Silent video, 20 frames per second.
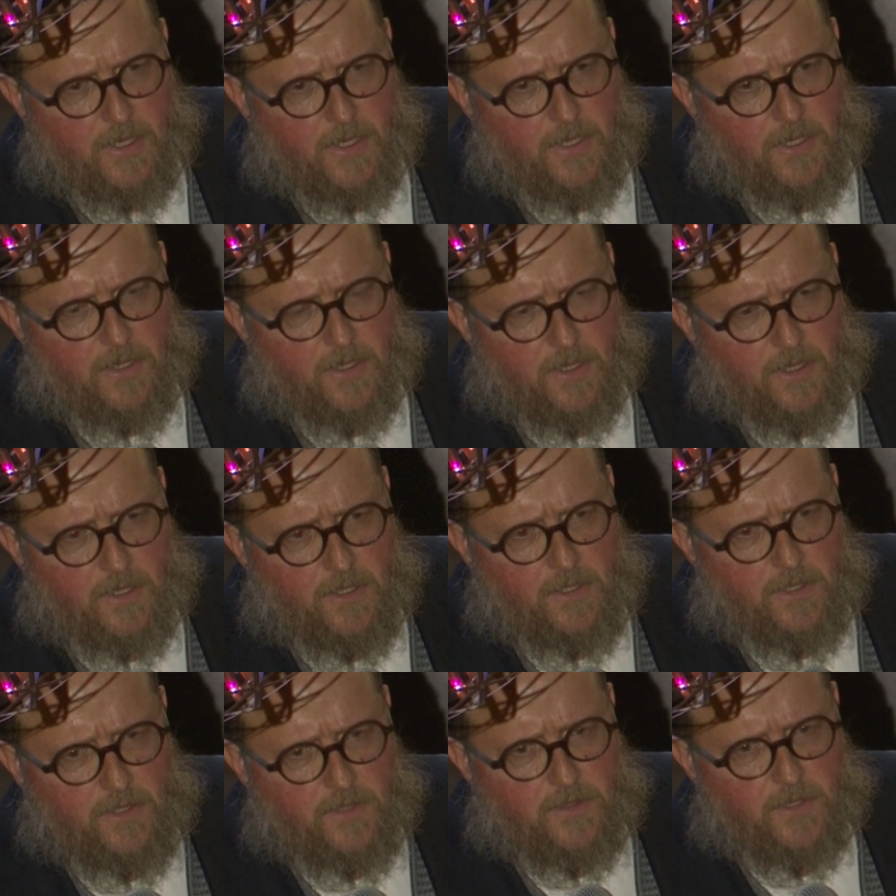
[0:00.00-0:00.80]
in
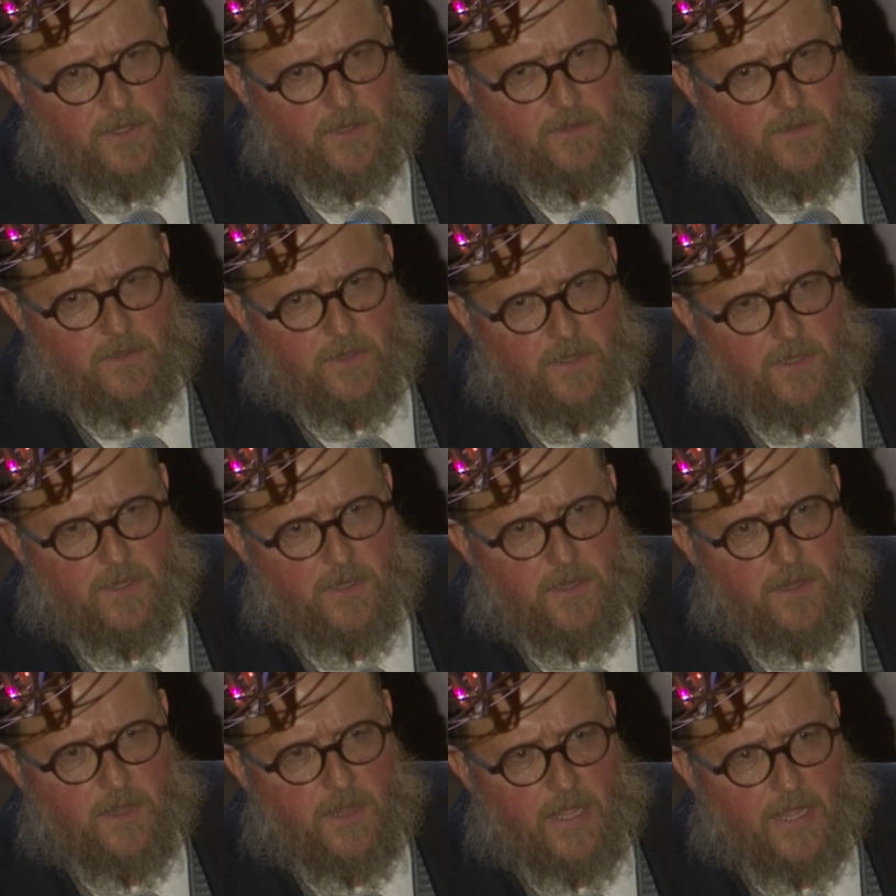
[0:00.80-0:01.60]
Lamplighter,
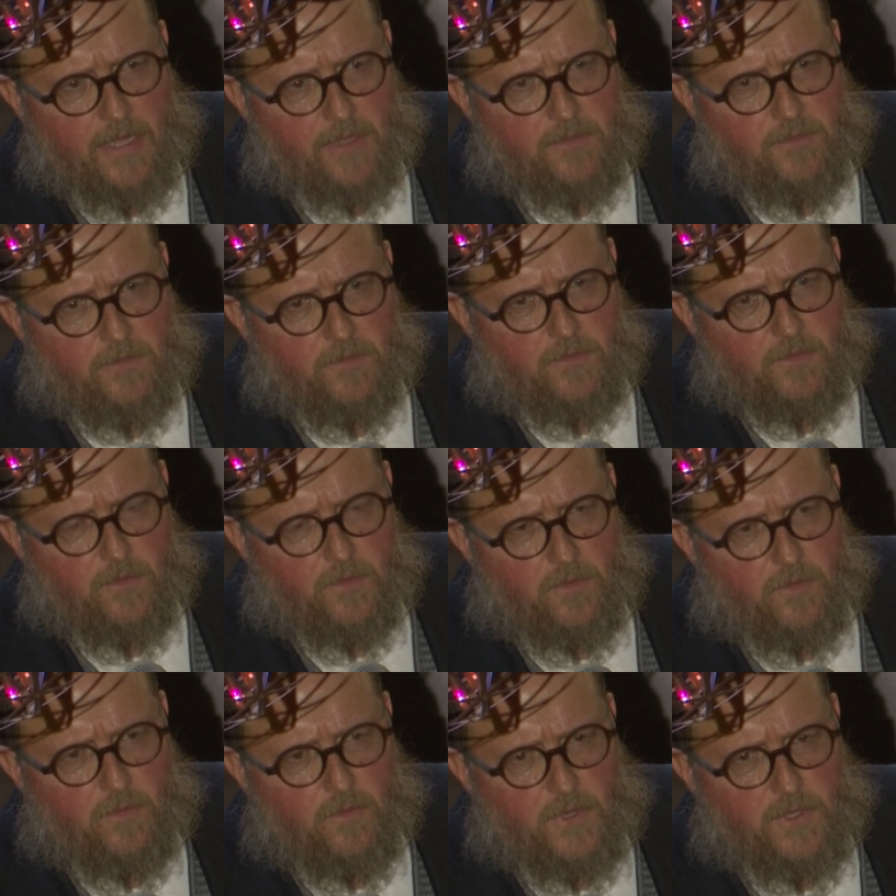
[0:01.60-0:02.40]
that
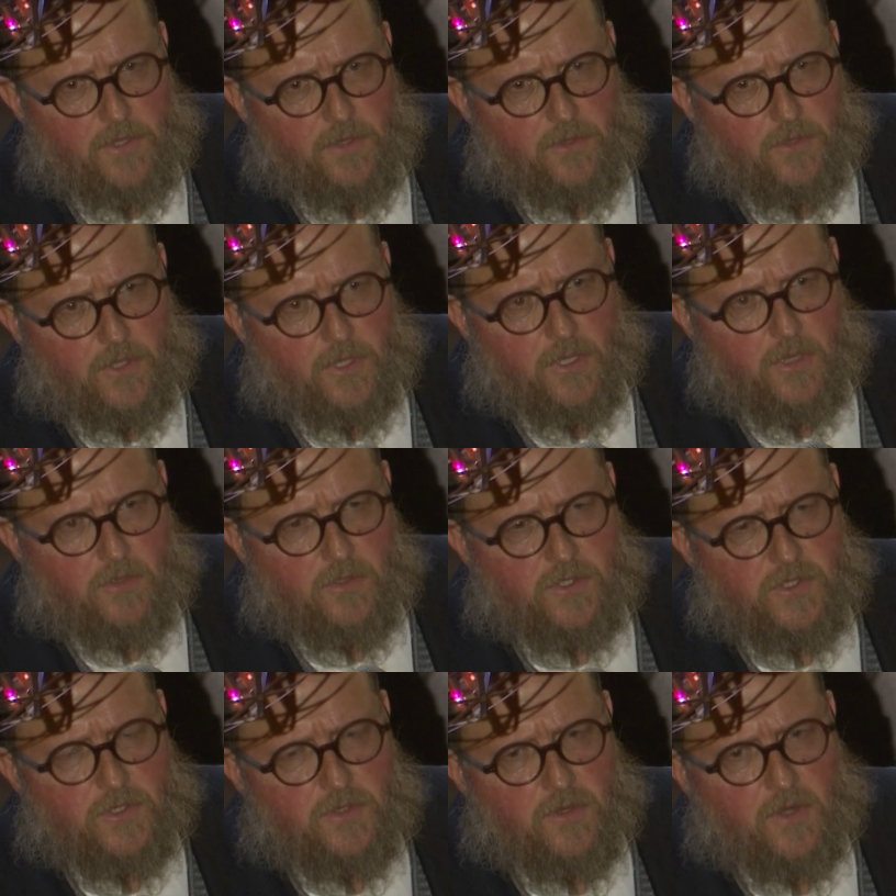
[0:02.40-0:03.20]
when you
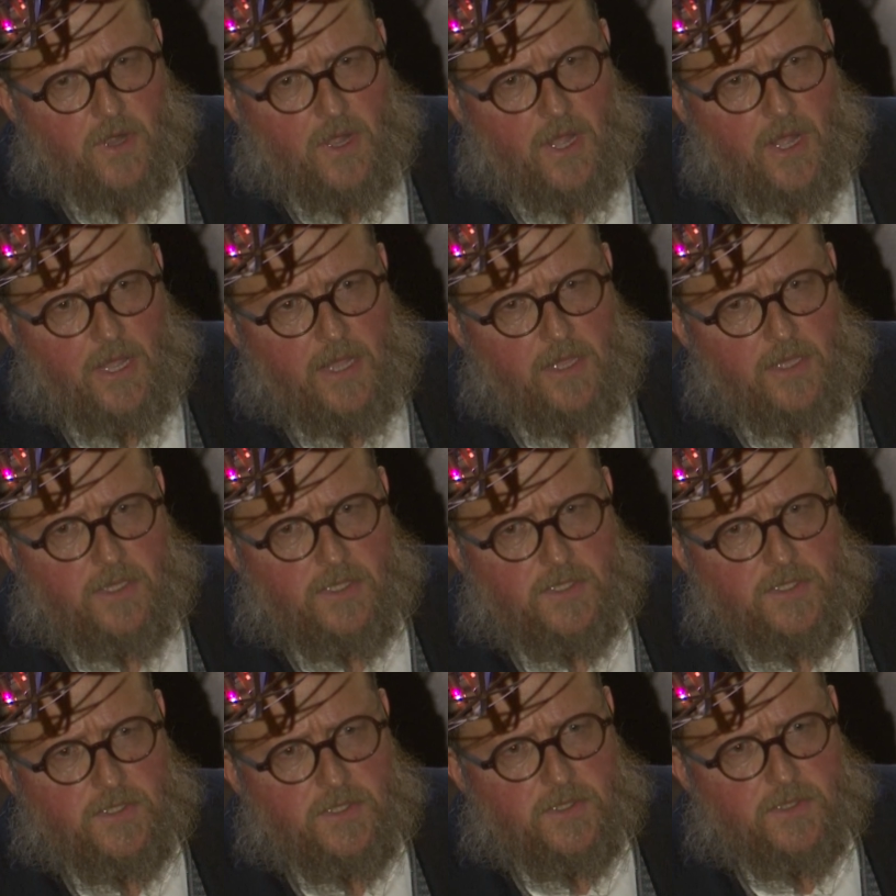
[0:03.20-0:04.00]
close your
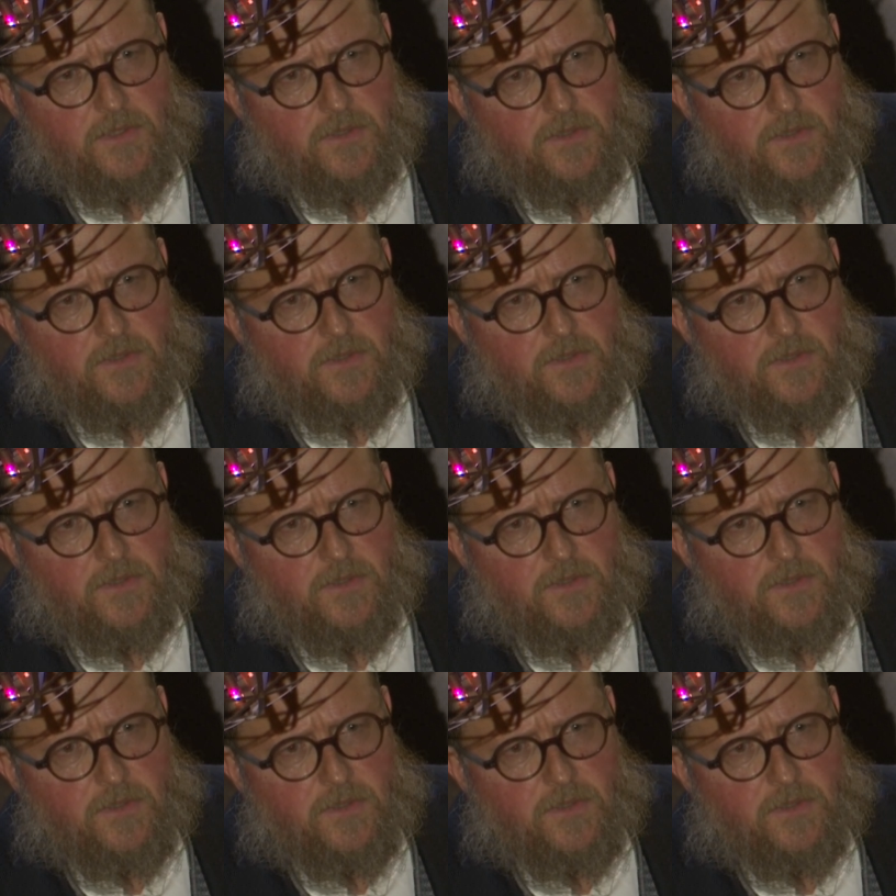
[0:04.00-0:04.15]
eyes